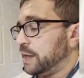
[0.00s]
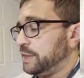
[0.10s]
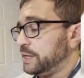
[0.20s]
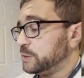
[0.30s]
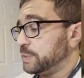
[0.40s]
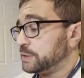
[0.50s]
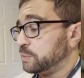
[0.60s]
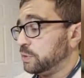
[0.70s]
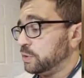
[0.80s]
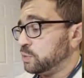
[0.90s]
of these, but some
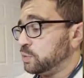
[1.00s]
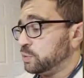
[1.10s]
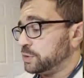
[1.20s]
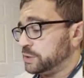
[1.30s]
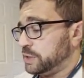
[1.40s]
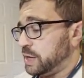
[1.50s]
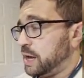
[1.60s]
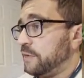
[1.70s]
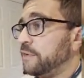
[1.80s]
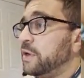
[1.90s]
really cool stuff.